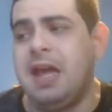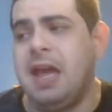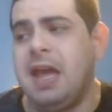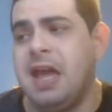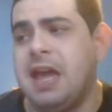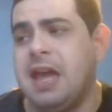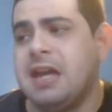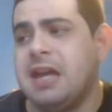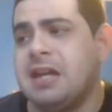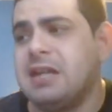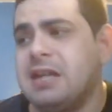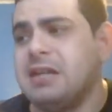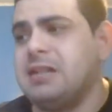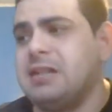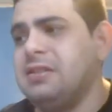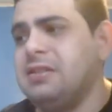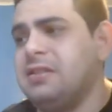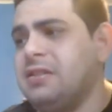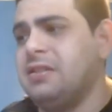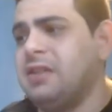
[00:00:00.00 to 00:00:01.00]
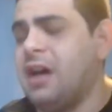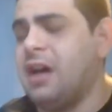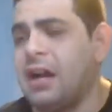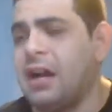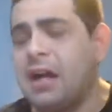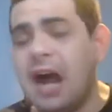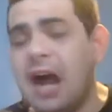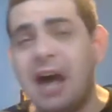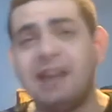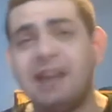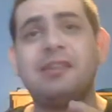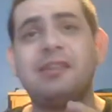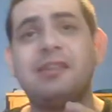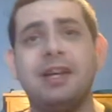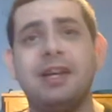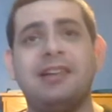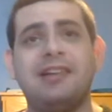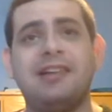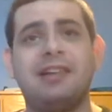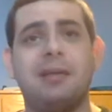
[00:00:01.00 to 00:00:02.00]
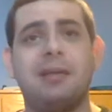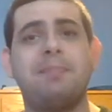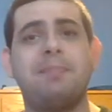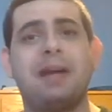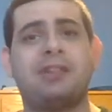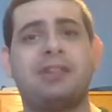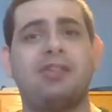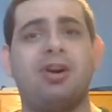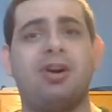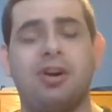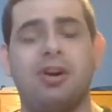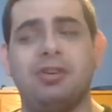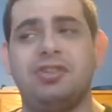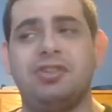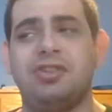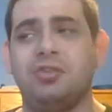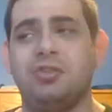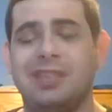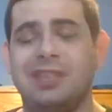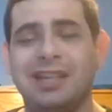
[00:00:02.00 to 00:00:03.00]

and uh, consequences coming back to haunt you.